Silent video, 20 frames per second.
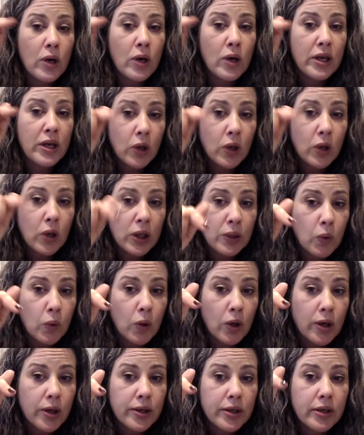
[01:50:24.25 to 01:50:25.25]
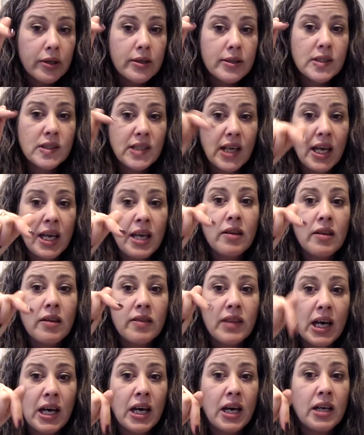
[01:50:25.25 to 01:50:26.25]
with Woodward
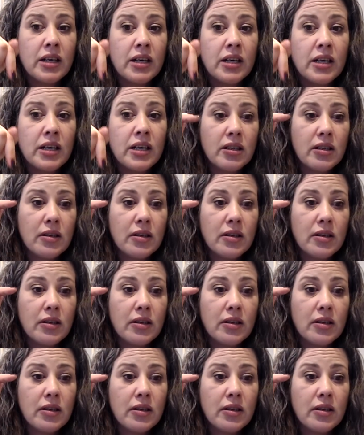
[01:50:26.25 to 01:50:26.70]
saying that